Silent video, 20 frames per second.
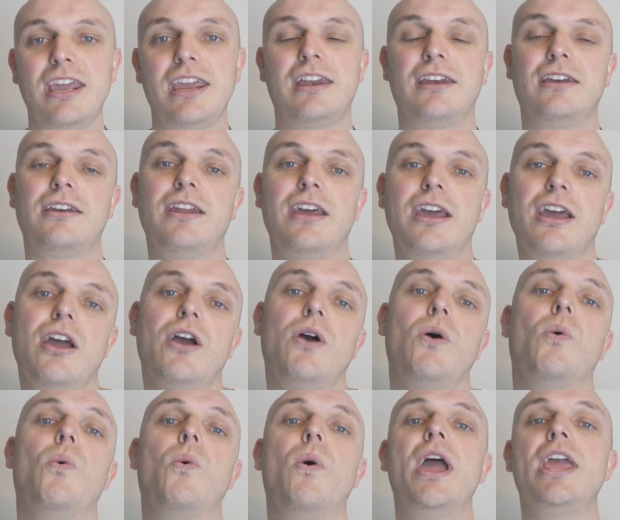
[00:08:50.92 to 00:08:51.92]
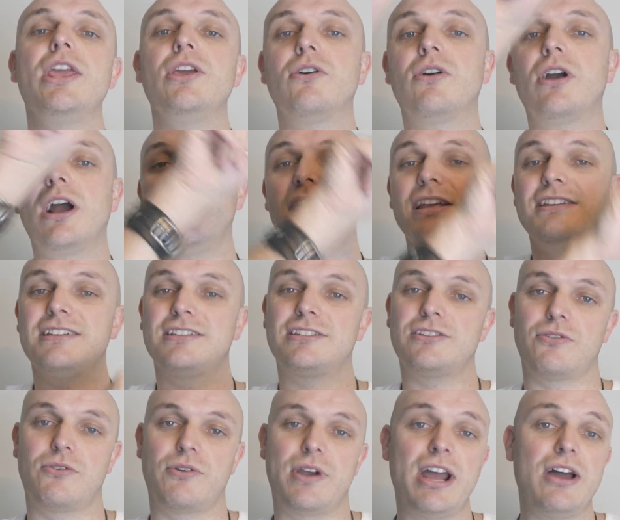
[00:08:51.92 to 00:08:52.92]
then where your color
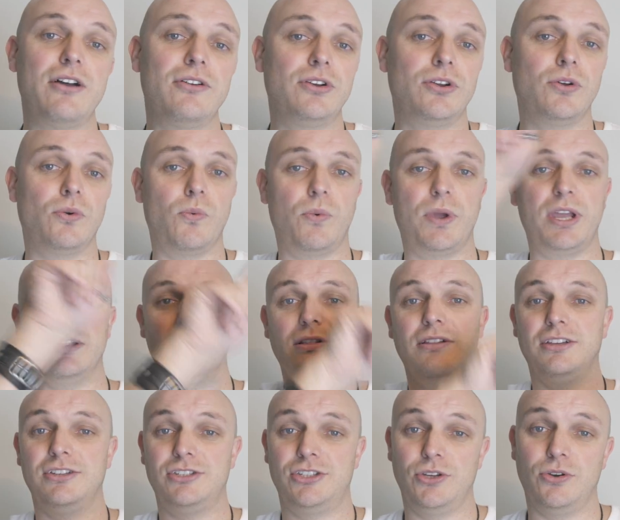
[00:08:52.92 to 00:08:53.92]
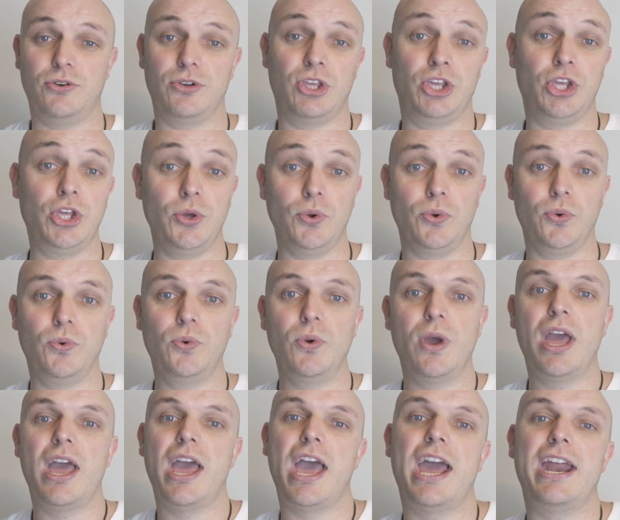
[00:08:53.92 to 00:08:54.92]
sits around the wheel is your hue
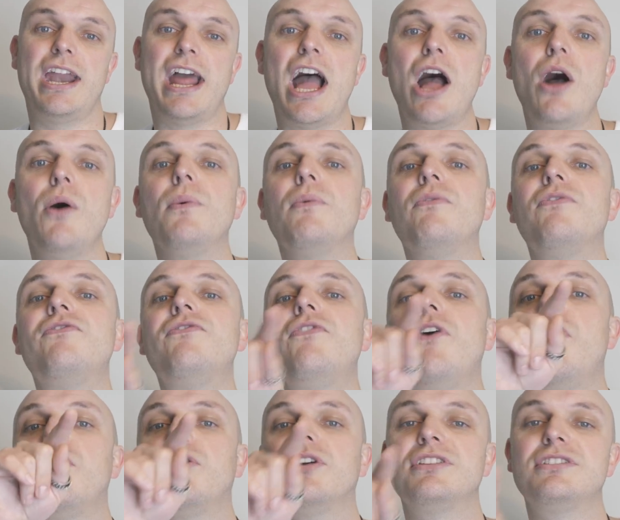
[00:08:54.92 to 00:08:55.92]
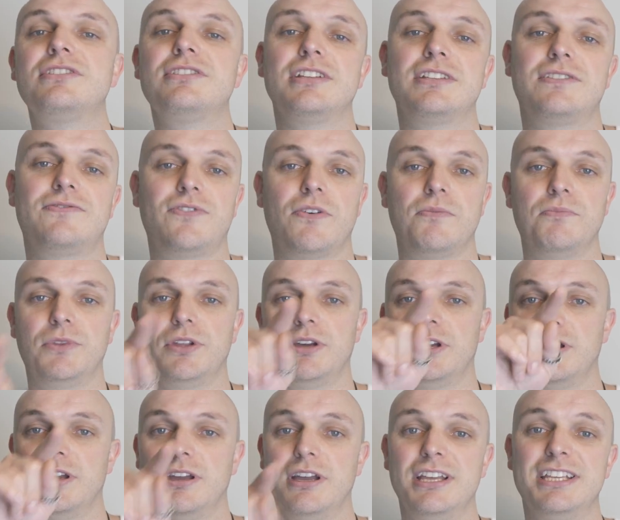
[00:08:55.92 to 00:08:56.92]
and how far it sits from
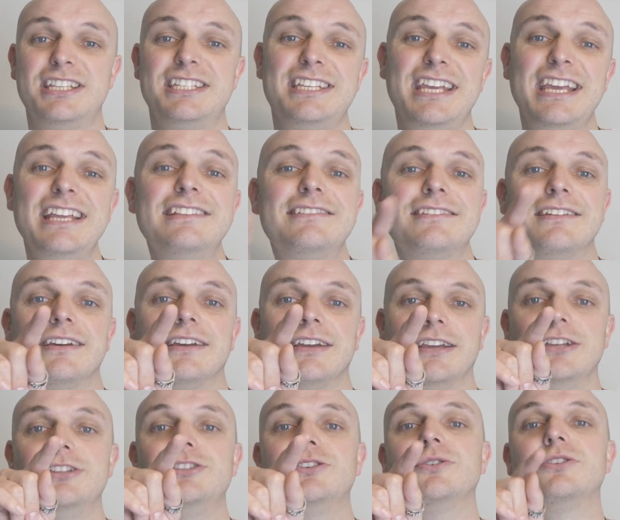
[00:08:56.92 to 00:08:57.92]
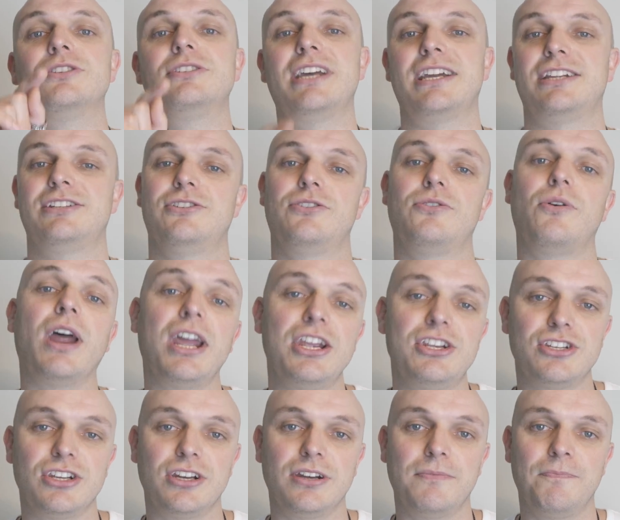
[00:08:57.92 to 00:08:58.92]
the center is your
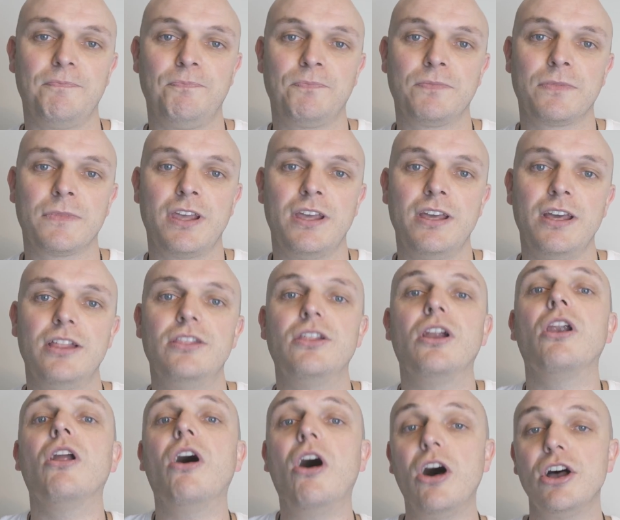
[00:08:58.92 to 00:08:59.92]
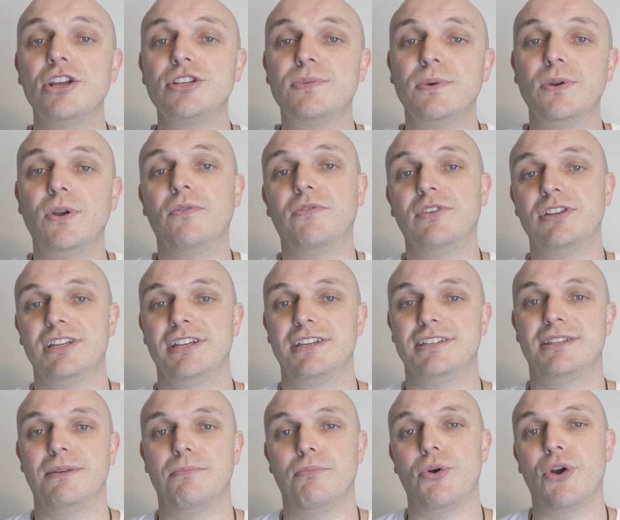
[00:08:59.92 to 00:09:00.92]
saturation. The last one obviously
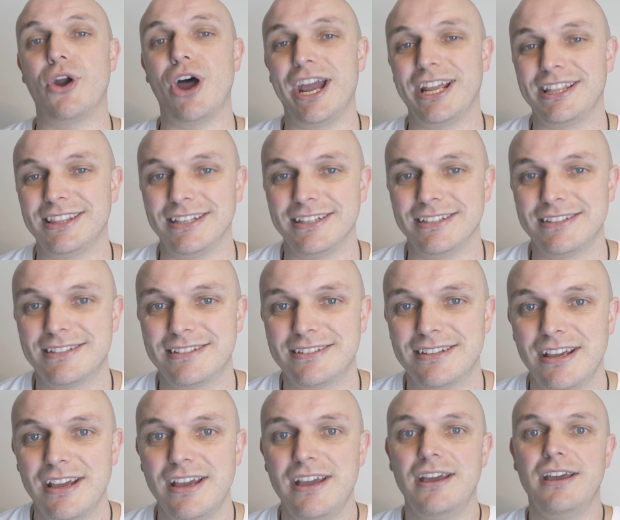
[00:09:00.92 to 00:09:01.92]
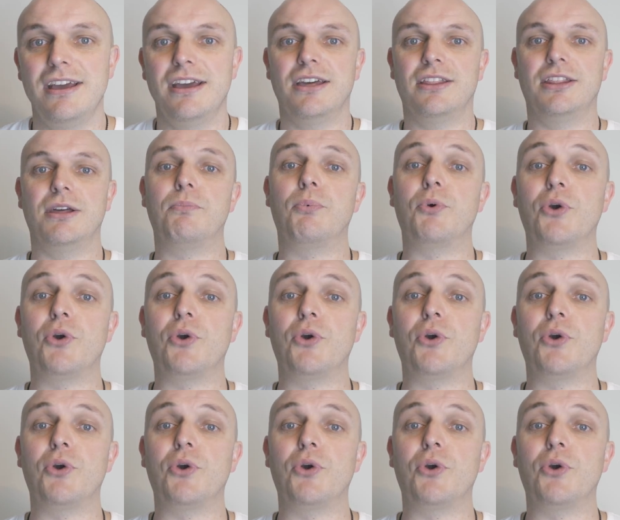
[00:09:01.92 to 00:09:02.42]
is the brightness. The